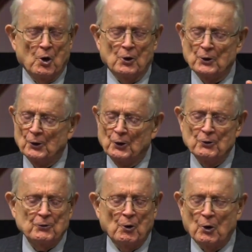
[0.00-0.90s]
on
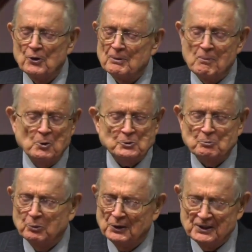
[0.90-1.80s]
earth or the most
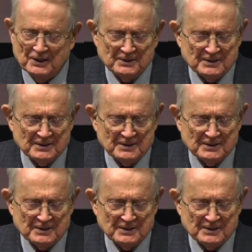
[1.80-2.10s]
brilliant